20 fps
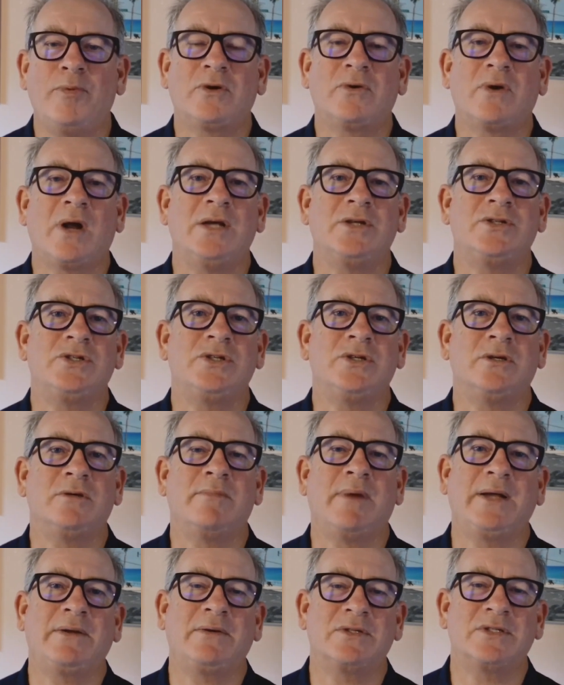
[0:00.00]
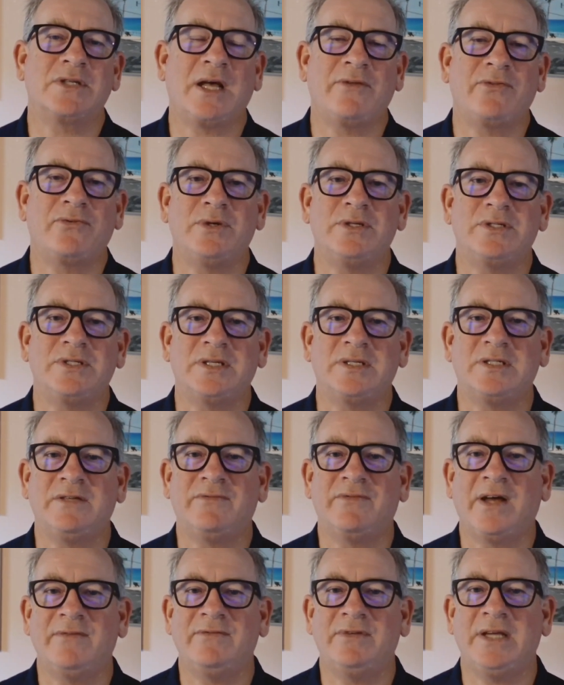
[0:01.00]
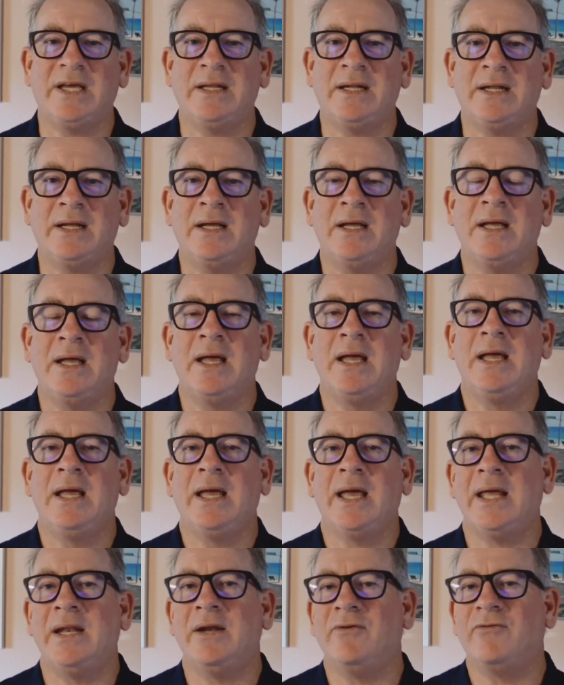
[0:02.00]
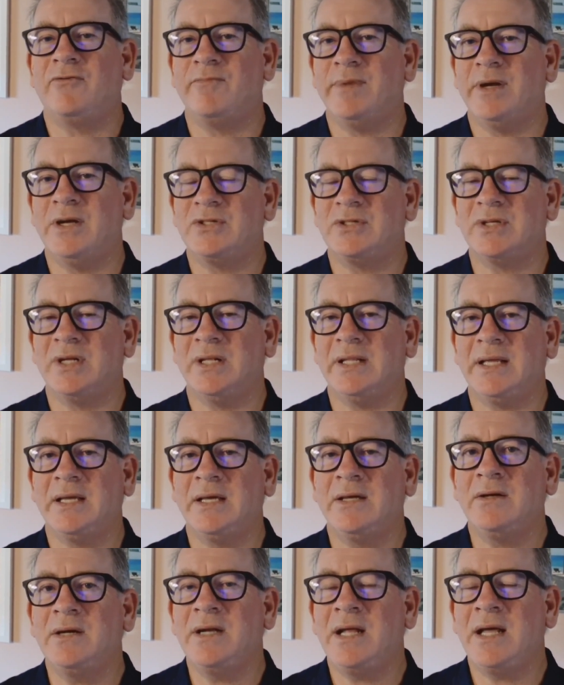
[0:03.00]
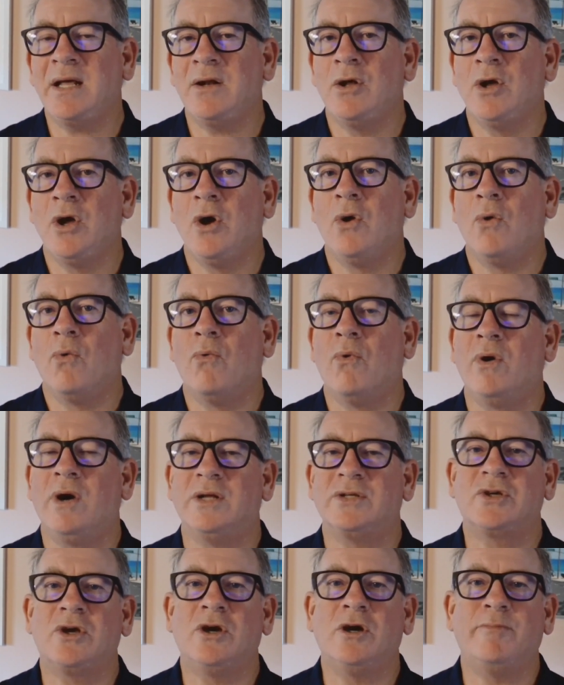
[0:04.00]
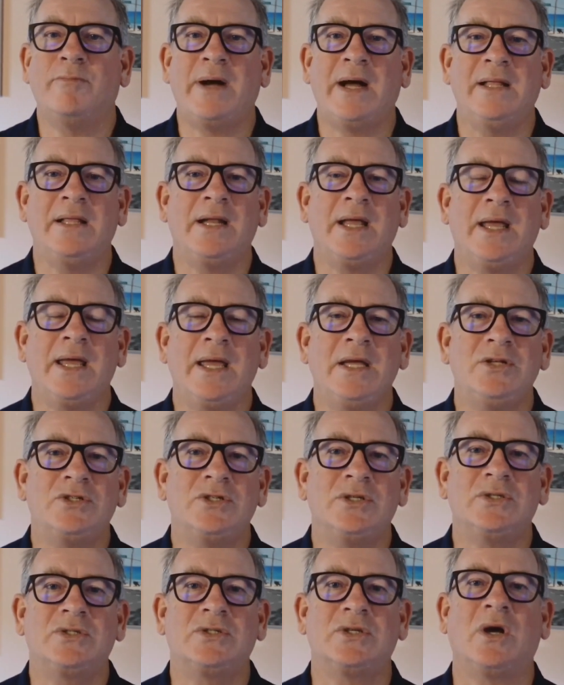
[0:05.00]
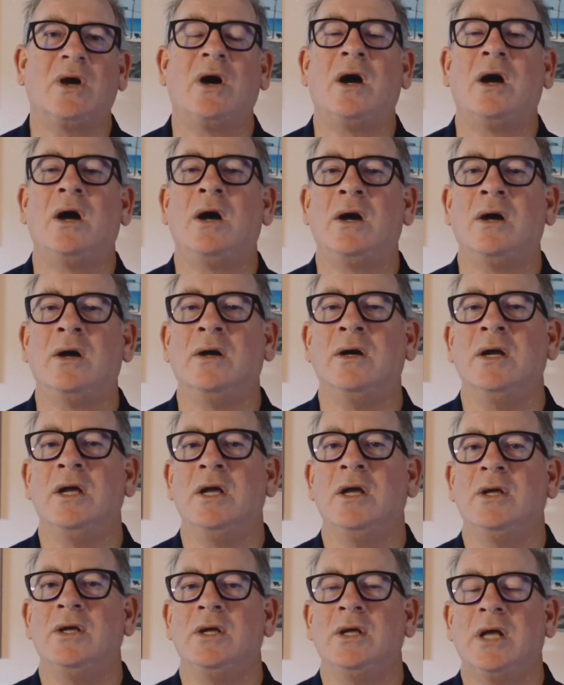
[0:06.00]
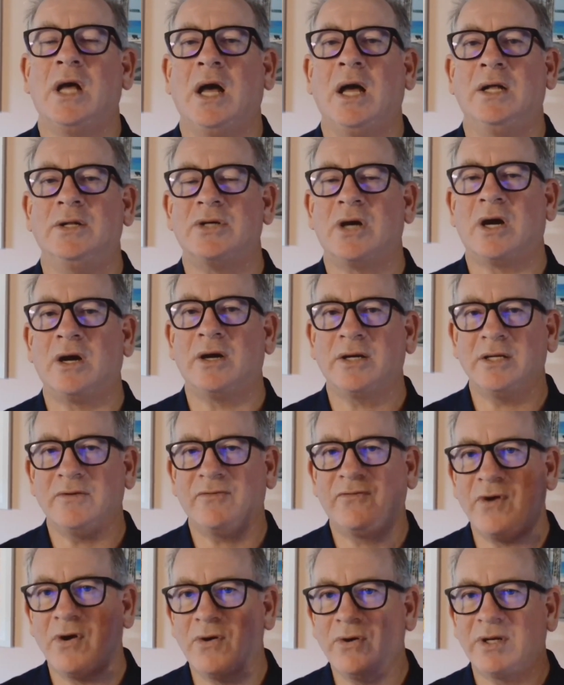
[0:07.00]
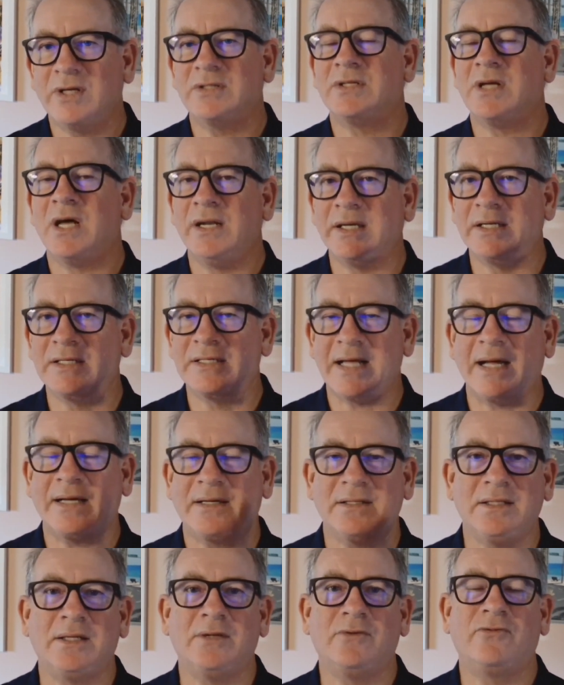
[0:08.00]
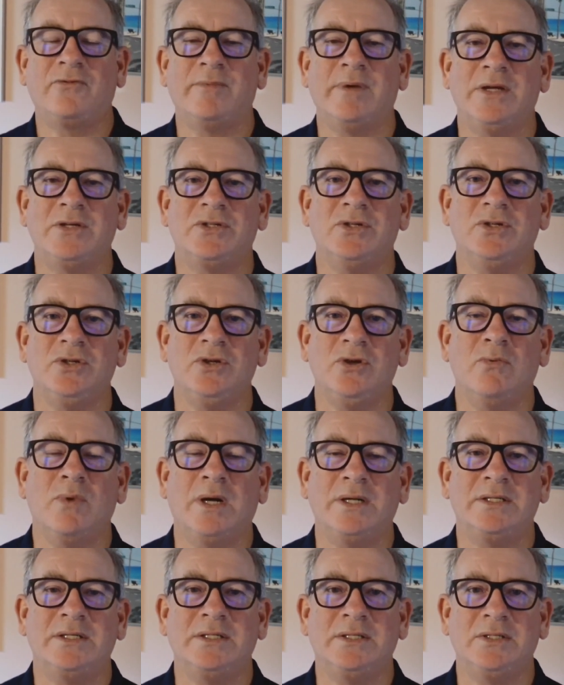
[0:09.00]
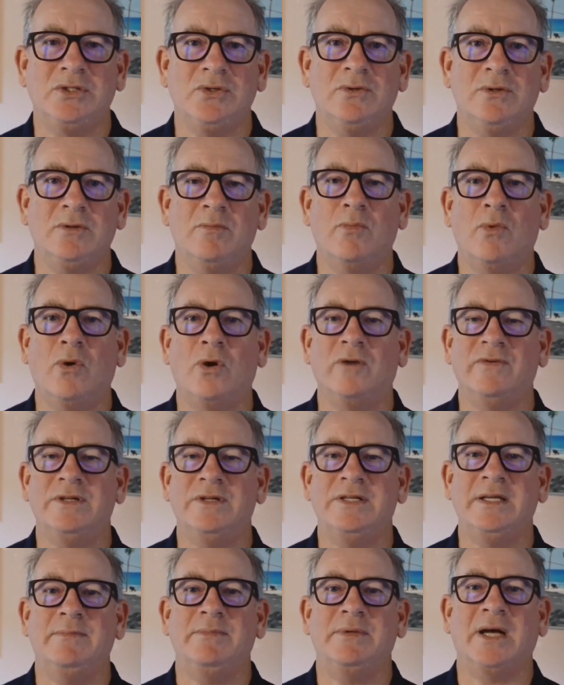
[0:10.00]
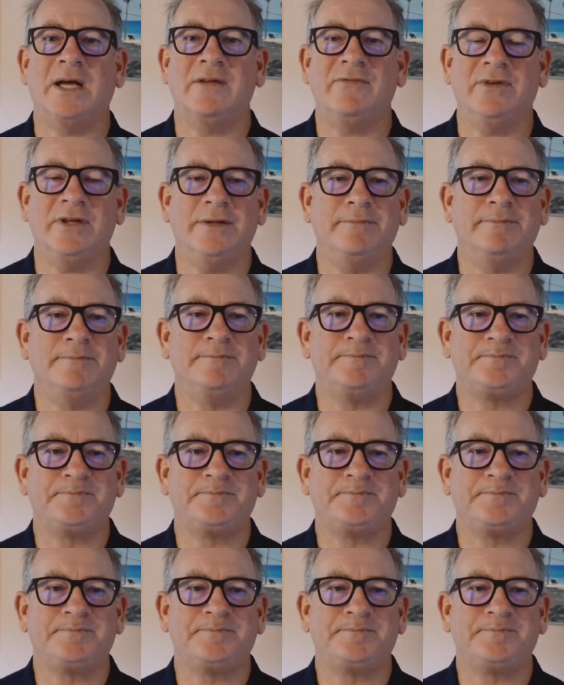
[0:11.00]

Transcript: across your Microsoft 365 data and information on the internet, whereas Copilot agents are target focused on exactly the information you want to do more of a deep dive in.